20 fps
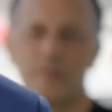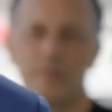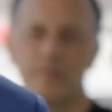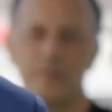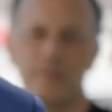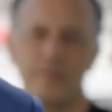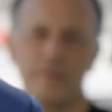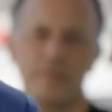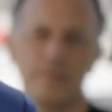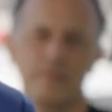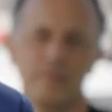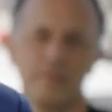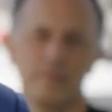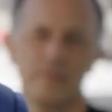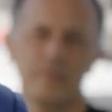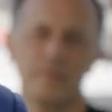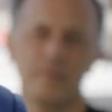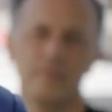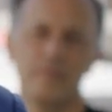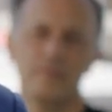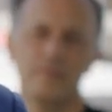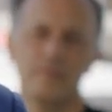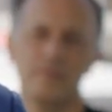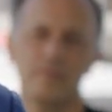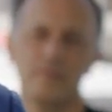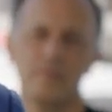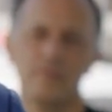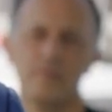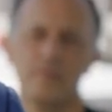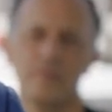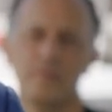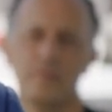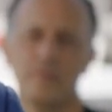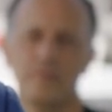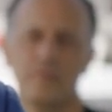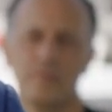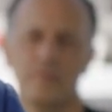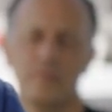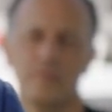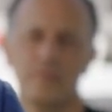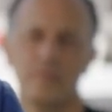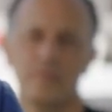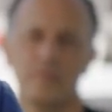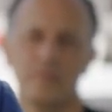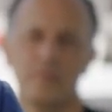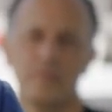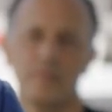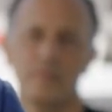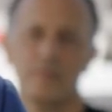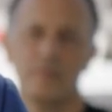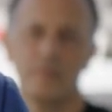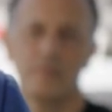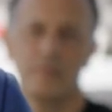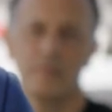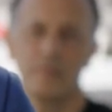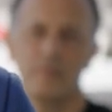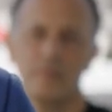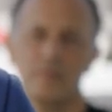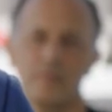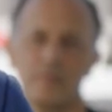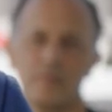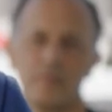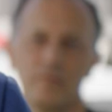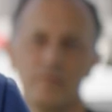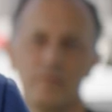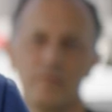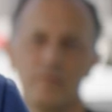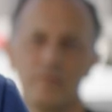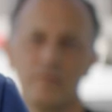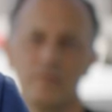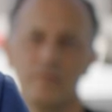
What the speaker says: No words are spoken by the person on screen.